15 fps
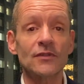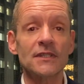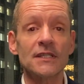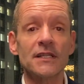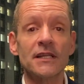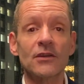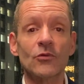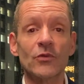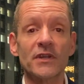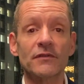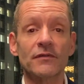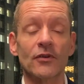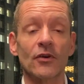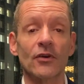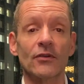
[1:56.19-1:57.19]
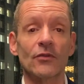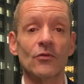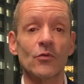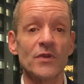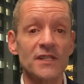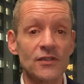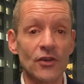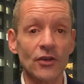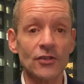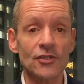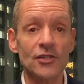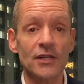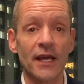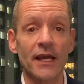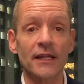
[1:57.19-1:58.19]
dealing with
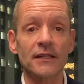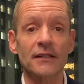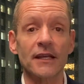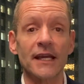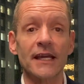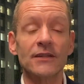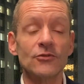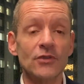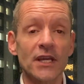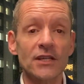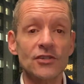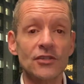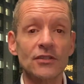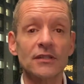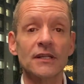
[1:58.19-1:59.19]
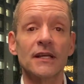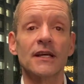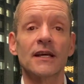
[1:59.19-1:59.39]
research and education